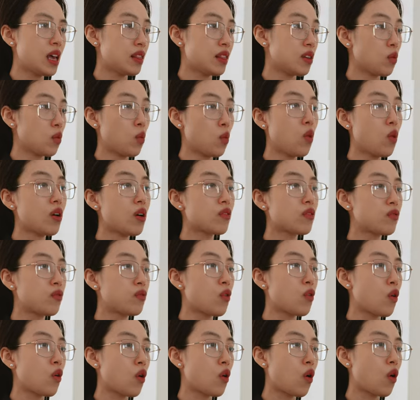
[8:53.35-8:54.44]
They work
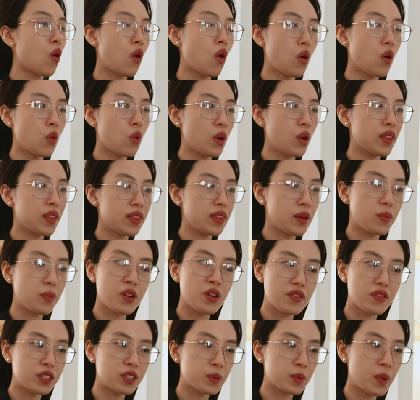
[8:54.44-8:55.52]
for or with their
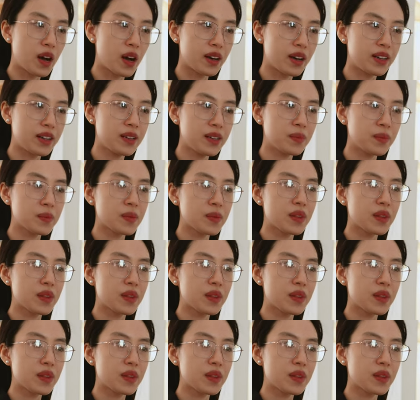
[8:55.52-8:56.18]
previous partner,